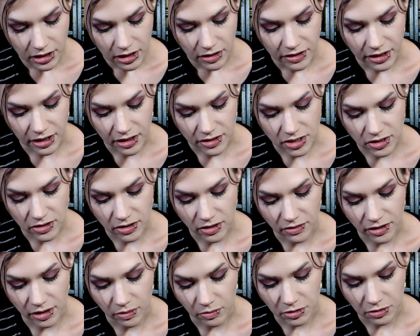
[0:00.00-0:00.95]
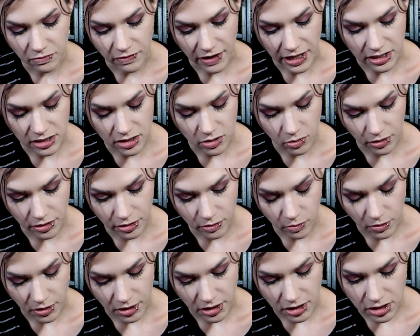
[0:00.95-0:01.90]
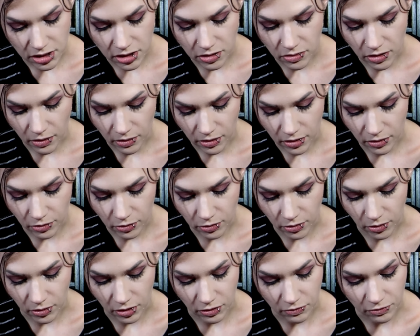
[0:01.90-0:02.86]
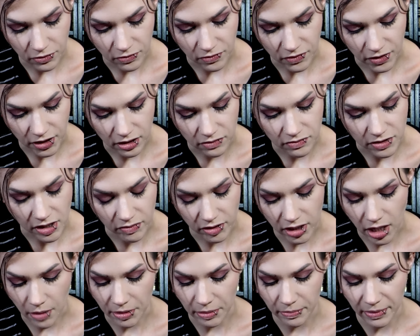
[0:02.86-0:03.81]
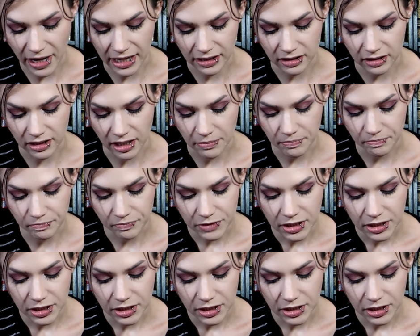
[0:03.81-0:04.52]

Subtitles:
They also know that when you find a door in the woods, you don't go through it for fear of never coming back again.